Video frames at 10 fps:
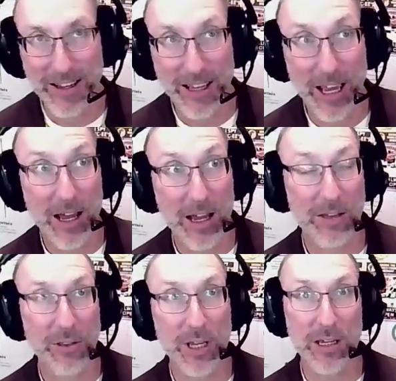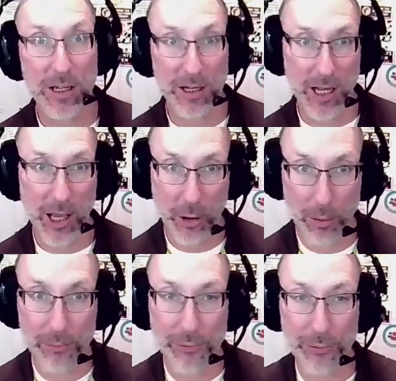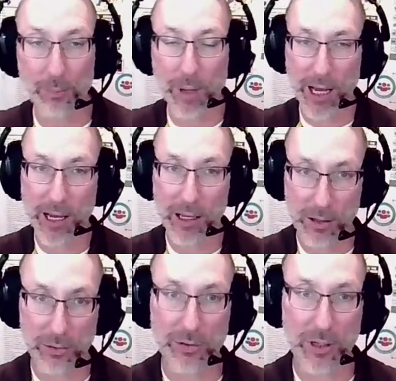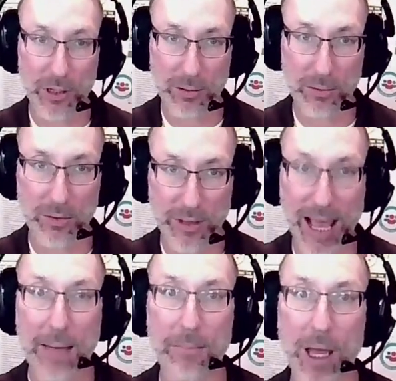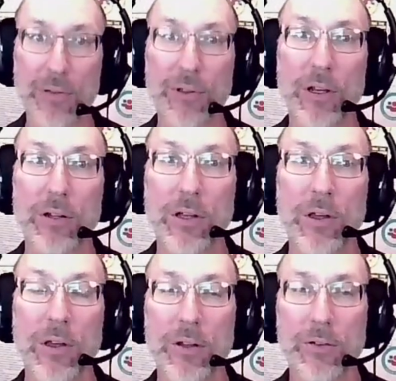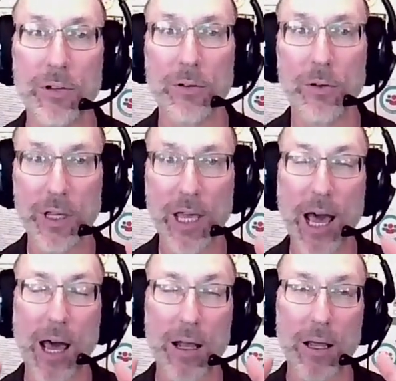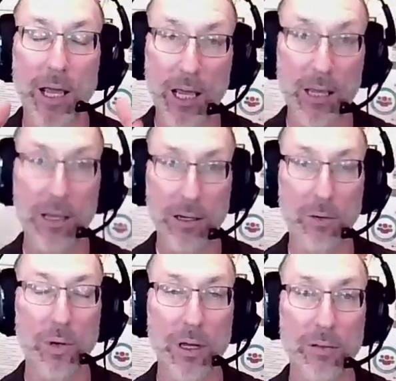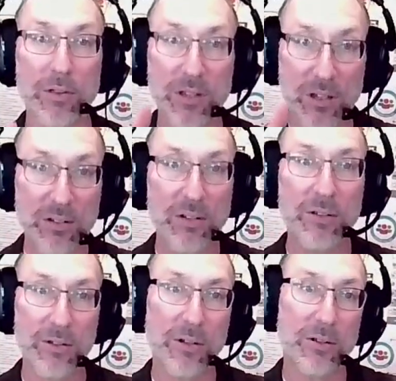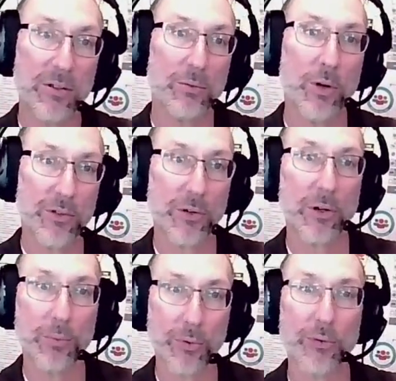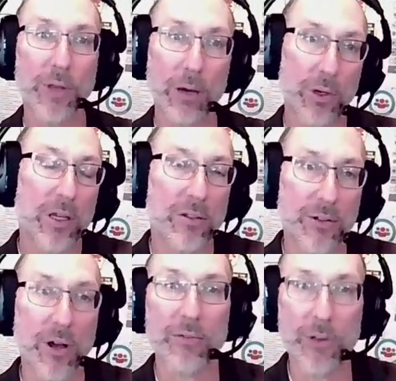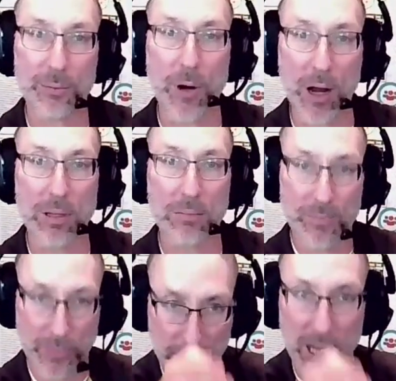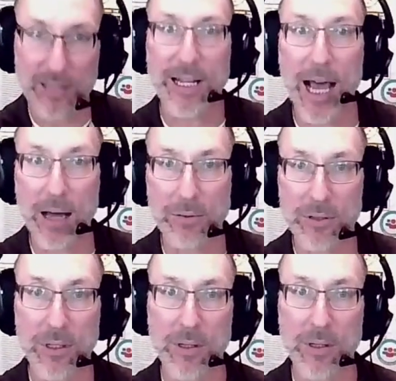Yeah, I think it helps by using that method to look at, hey, you know what? This is what's going to prove that we can solve this problem. The must-haves.